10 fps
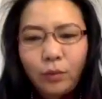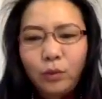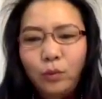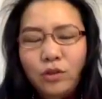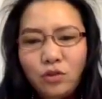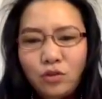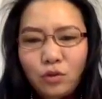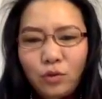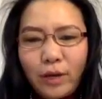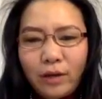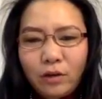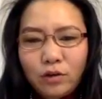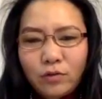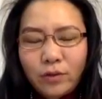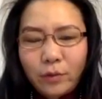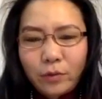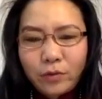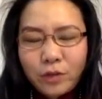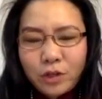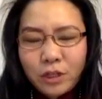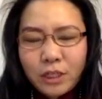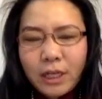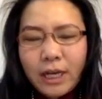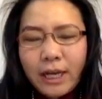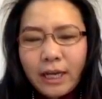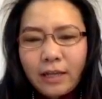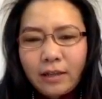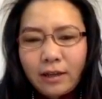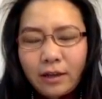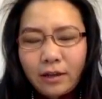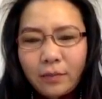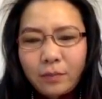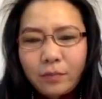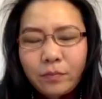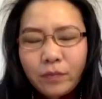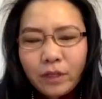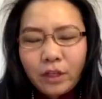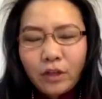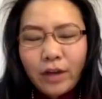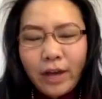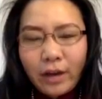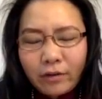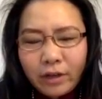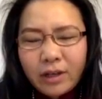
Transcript: with what you do, and also very proficient in in your area.